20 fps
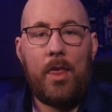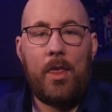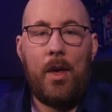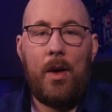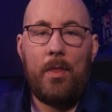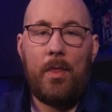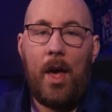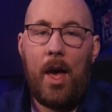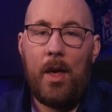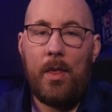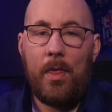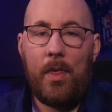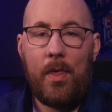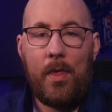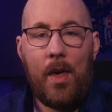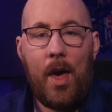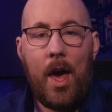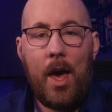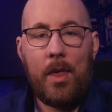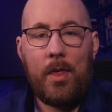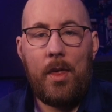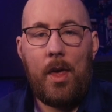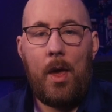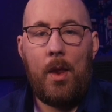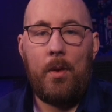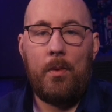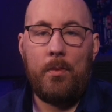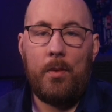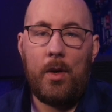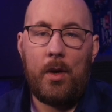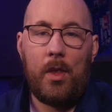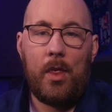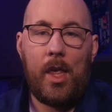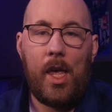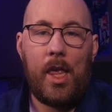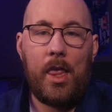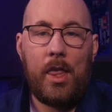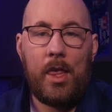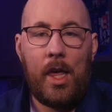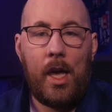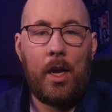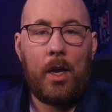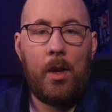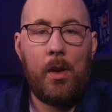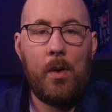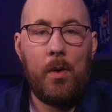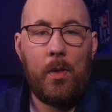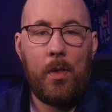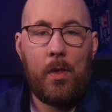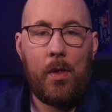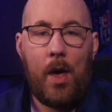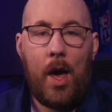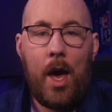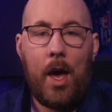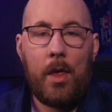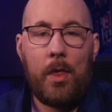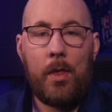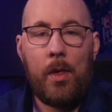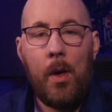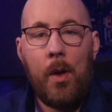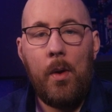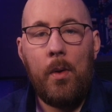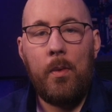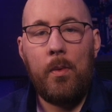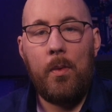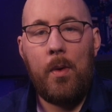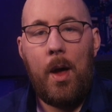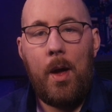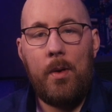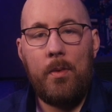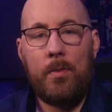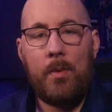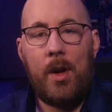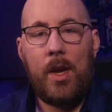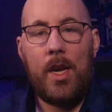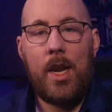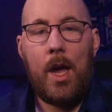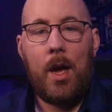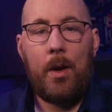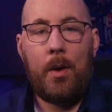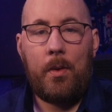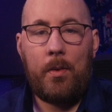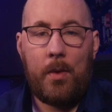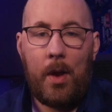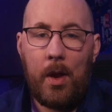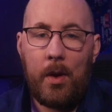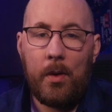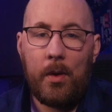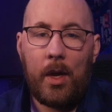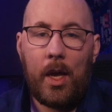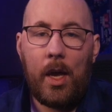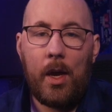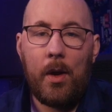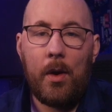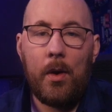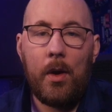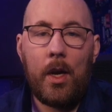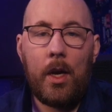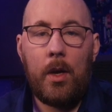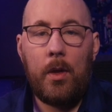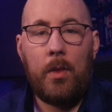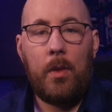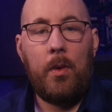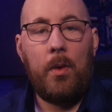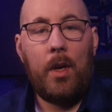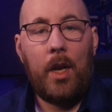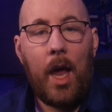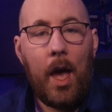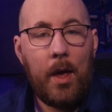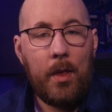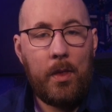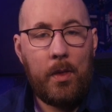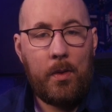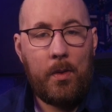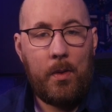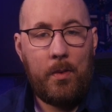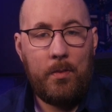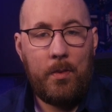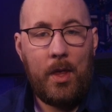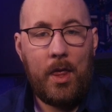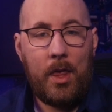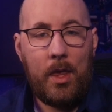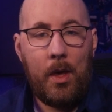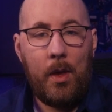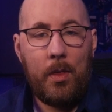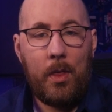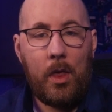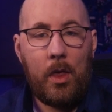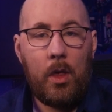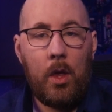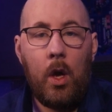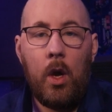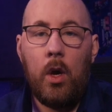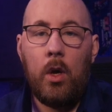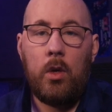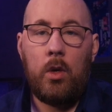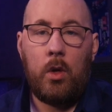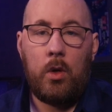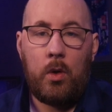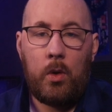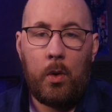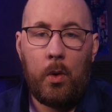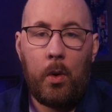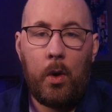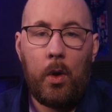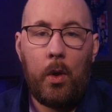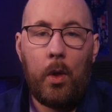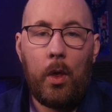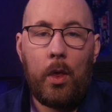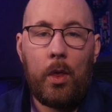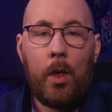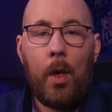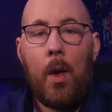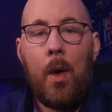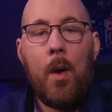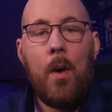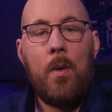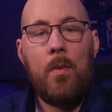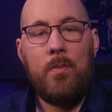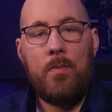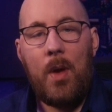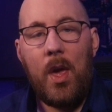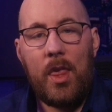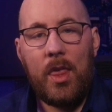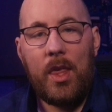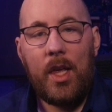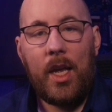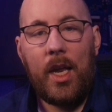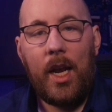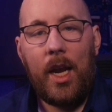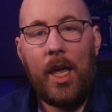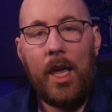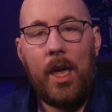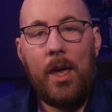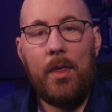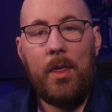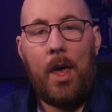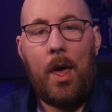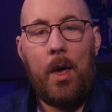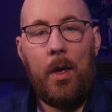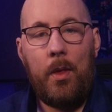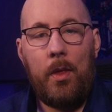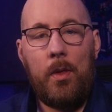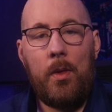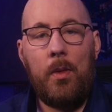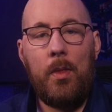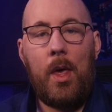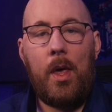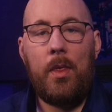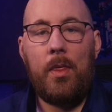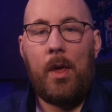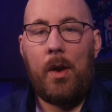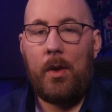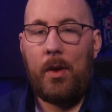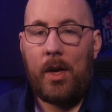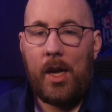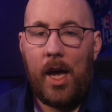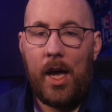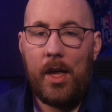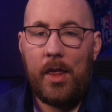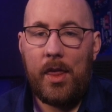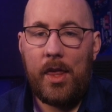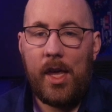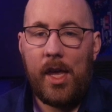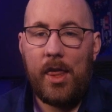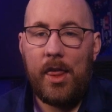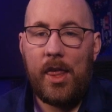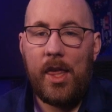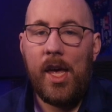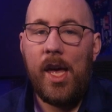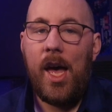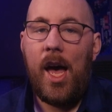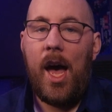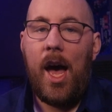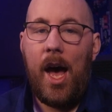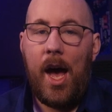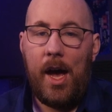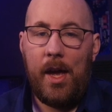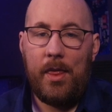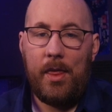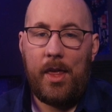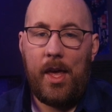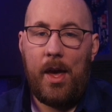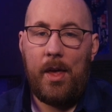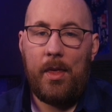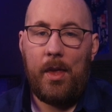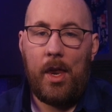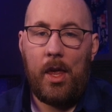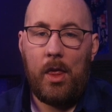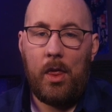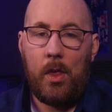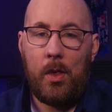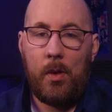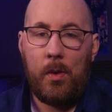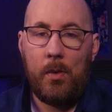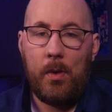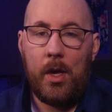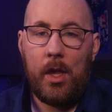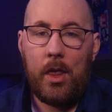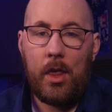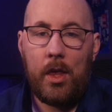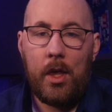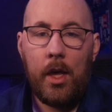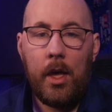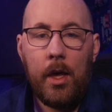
up? I'm Josh, and welcome to Techno Josh, where I break down creator gear, give you live streaming tips, tutorials. Basically, if it helps you make better content, I'm diving into it.